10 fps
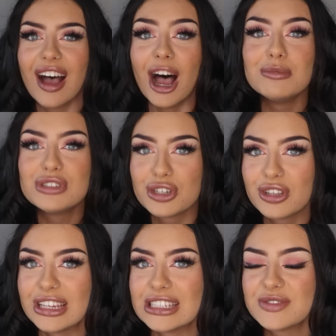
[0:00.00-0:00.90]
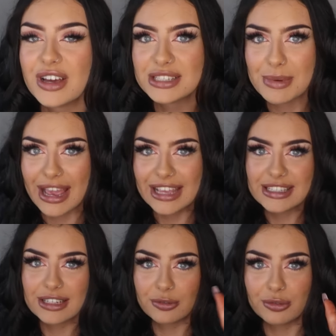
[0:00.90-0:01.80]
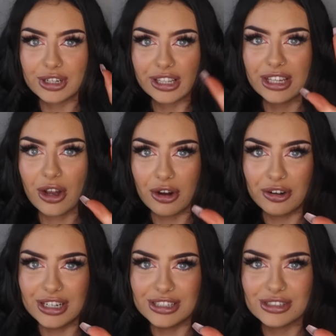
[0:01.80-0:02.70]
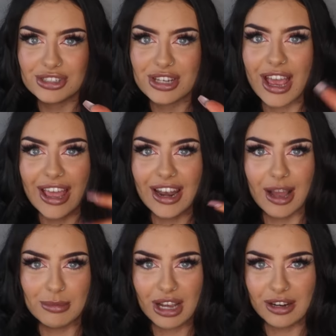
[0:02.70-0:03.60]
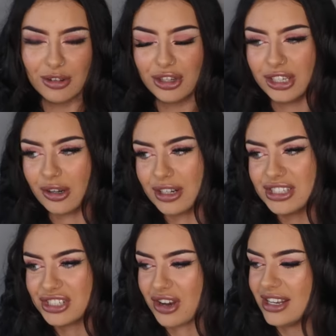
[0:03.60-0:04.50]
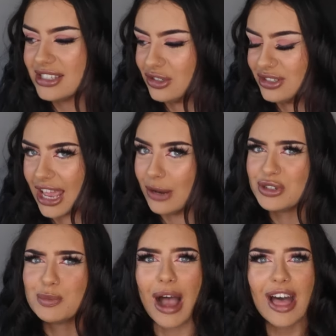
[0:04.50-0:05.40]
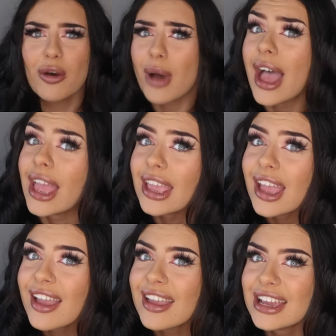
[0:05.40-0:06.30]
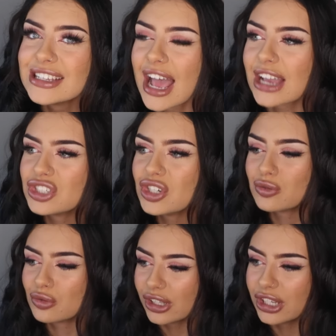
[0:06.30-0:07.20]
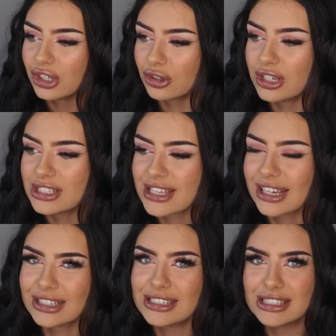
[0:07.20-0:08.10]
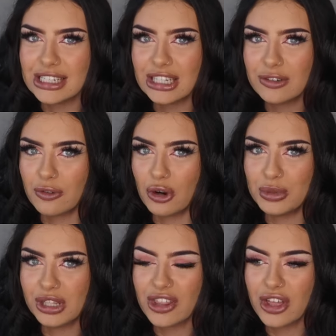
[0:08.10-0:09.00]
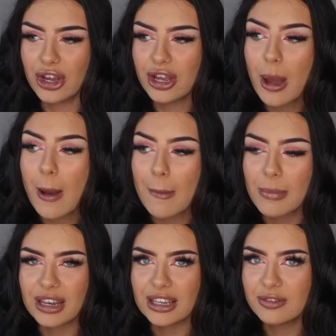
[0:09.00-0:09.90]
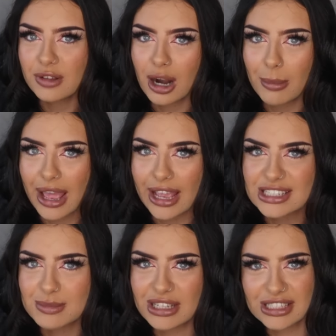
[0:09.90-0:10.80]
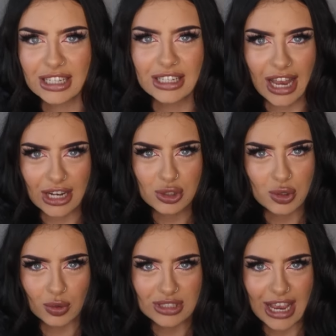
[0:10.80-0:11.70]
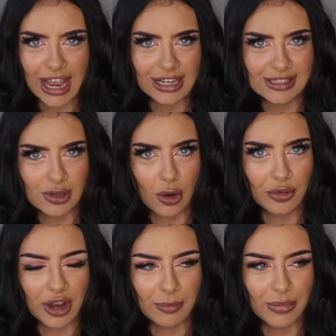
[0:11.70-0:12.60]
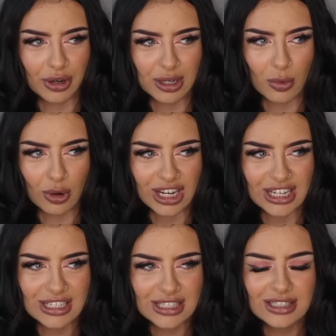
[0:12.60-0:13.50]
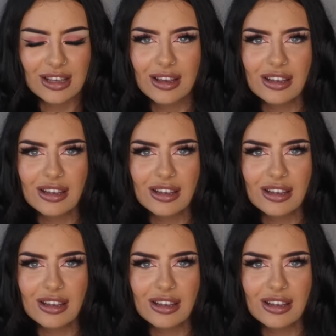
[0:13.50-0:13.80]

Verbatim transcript: Um, two things. First, my hands are really orange and I'm kind of low-key orange. I tried this new tan, which by the way, is actually really good. It's like a sticky formula though, but it didn't flare up my eczema. It's like a natural tan. It's called um, Three Warriors.